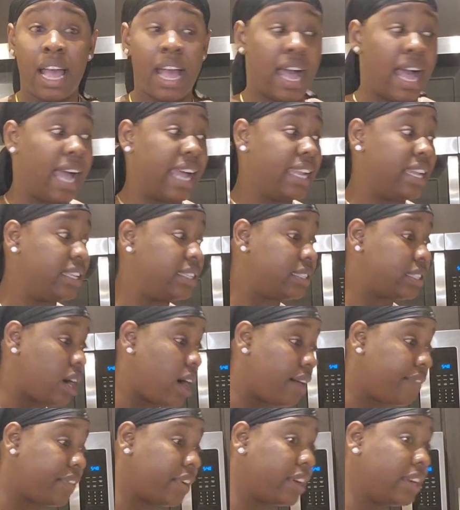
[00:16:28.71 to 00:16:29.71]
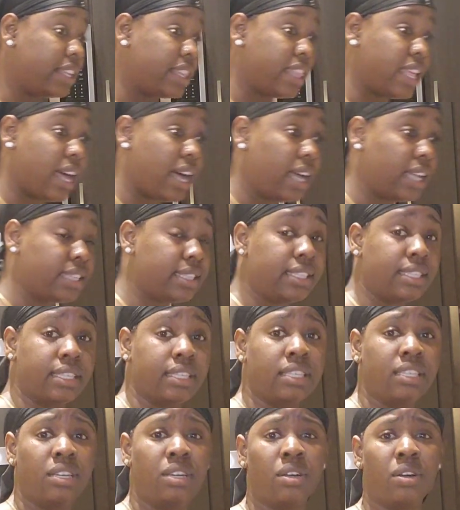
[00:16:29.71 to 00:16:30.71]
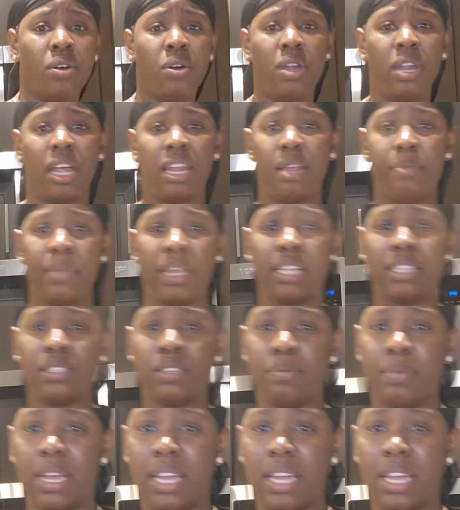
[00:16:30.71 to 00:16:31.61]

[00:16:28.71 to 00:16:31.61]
i discovered that hold on let me get some